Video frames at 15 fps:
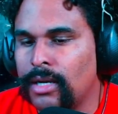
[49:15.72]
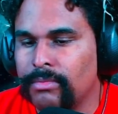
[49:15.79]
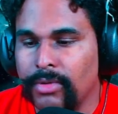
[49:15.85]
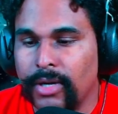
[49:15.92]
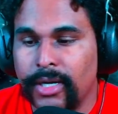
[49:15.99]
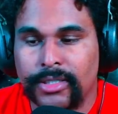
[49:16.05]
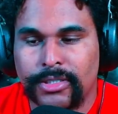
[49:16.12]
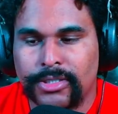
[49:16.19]

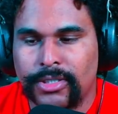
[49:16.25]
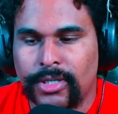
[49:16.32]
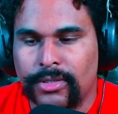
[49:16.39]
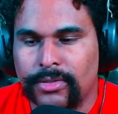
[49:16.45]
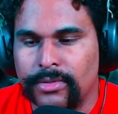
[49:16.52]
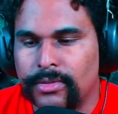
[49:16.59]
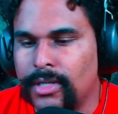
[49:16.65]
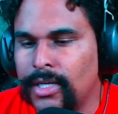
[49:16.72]
Brandon
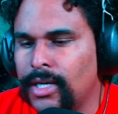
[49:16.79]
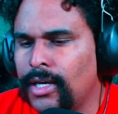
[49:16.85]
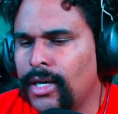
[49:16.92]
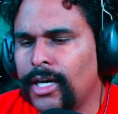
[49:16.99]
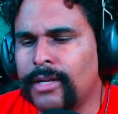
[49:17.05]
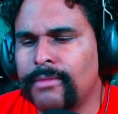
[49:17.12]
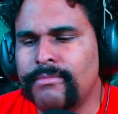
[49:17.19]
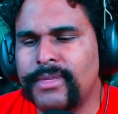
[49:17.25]
chuckled.
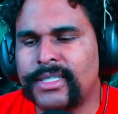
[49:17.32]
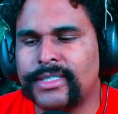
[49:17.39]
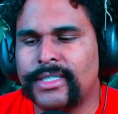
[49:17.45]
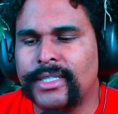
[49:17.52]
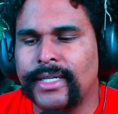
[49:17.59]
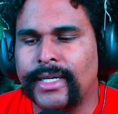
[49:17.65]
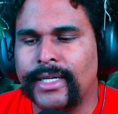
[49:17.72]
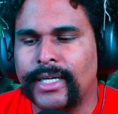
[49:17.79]
And miss the
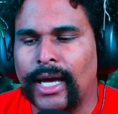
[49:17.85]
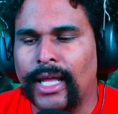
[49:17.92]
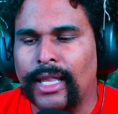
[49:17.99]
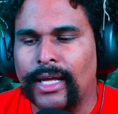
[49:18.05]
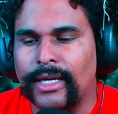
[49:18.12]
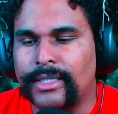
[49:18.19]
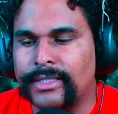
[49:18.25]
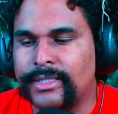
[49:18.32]

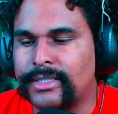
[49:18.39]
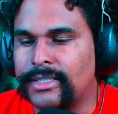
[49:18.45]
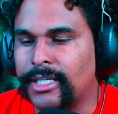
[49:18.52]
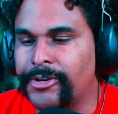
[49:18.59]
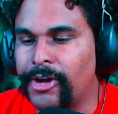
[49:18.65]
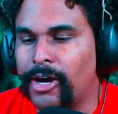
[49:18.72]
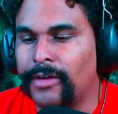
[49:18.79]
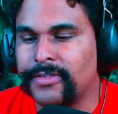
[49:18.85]
gala,
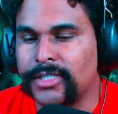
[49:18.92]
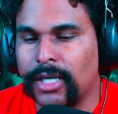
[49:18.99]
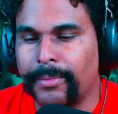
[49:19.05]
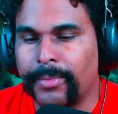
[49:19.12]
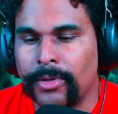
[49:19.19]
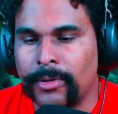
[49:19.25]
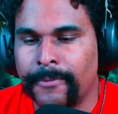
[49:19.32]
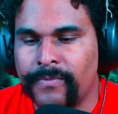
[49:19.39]
send off
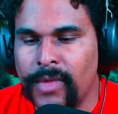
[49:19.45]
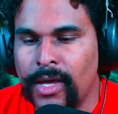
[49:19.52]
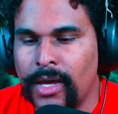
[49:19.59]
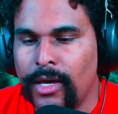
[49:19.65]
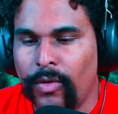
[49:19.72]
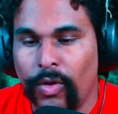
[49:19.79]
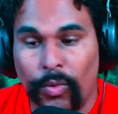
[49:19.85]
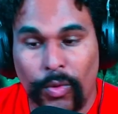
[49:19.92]
supper?
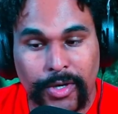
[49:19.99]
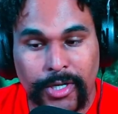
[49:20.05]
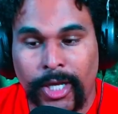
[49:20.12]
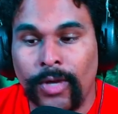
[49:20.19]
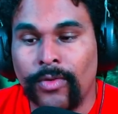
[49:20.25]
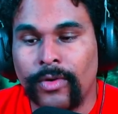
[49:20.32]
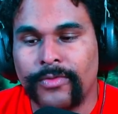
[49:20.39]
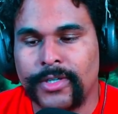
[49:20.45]
We wouldn't
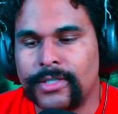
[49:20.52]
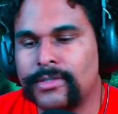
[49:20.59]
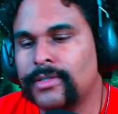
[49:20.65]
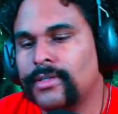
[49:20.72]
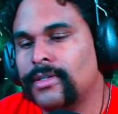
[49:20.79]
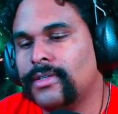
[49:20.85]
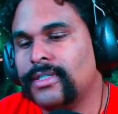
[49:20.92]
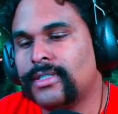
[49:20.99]
hear of it.
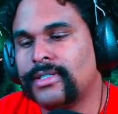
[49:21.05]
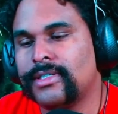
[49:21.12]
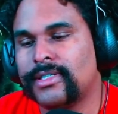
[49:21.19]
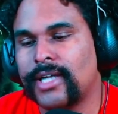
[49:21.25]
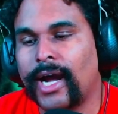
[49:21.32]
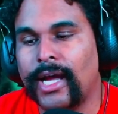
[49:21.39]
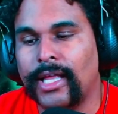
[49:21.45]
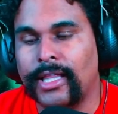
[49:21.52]
This is the
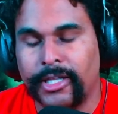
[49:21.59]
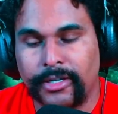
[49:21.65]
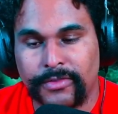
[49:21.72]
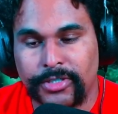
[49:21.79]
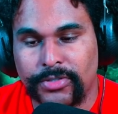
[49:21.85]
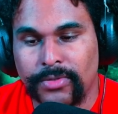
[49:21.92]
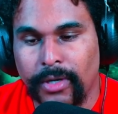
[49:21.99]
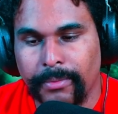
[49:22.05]
highlight of the
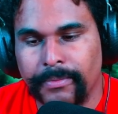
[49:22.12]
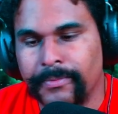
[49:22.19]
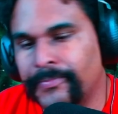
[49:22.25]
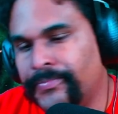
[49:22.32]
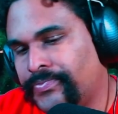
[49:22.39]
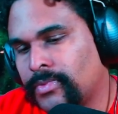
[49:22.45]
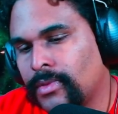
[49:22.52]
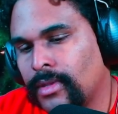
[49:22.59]
trip.
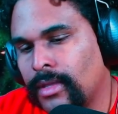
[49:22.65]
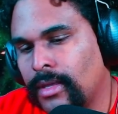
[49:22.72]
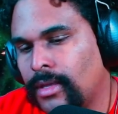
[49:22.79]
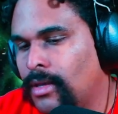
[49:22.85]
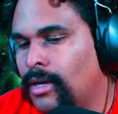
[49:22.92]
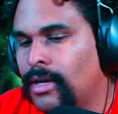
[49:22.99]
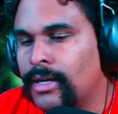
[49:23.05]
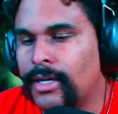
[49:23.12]

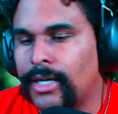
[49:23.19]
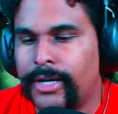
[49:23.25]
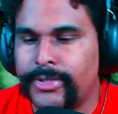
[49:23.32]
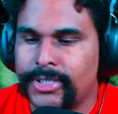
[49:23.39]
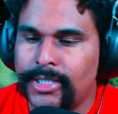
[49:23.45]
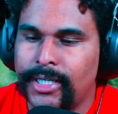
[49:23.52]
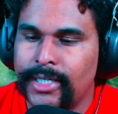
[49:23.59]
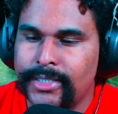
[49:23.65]
I was
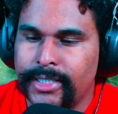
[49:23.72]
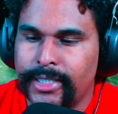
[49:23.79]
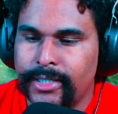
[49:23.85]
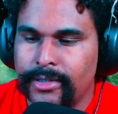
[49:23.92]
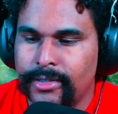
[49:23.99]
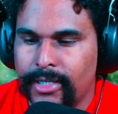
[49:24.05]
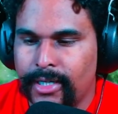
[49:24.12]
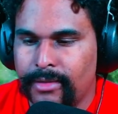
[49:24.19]
glad to
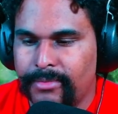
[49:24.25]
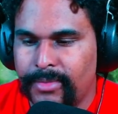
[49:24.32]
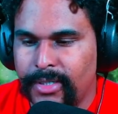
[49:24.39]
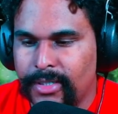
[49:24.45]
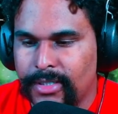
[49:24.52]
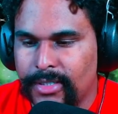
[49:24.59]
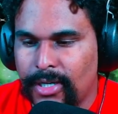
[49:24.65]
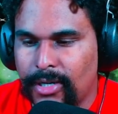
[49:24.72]
hear that
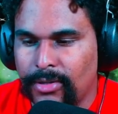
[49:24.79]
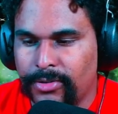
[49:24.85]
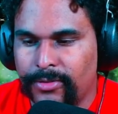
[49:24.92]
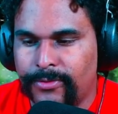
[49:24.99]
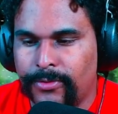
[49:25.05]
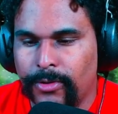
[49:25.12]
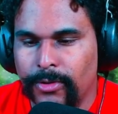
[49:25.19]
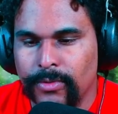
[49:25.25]
because our little
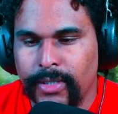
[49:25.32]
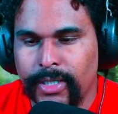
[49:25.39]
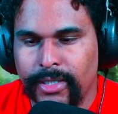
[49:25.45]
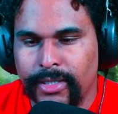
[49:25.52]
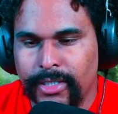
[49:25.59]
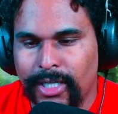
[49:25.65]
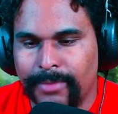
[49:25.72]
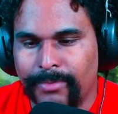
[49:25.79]
foray in the
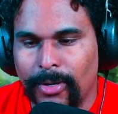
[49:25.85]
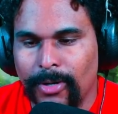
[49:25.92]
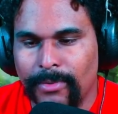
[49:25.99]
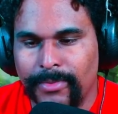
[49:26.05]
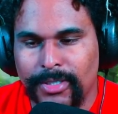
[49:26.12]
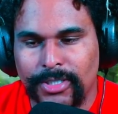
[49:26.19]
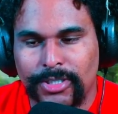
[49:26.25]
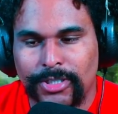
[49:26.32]

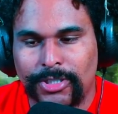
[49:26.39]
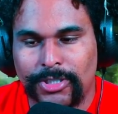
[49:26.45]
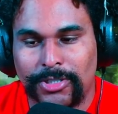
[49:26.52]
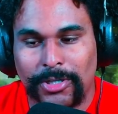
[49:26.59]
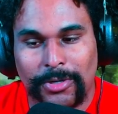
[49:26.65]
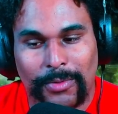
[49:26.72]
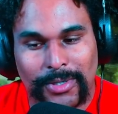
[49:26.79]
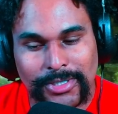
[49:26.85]
compartment
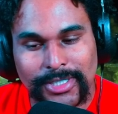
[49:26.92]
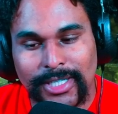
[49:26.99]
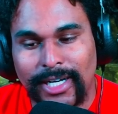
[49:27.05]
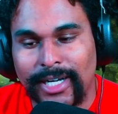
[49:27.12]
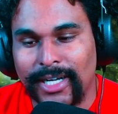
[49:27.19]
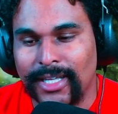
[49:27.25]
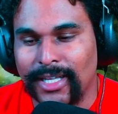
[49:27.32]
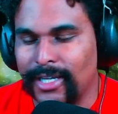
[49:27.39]
sure wasn't a
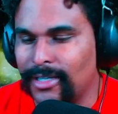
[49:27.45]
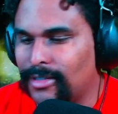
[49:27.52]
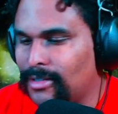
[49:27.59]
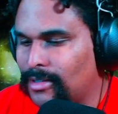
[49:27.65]
highlight.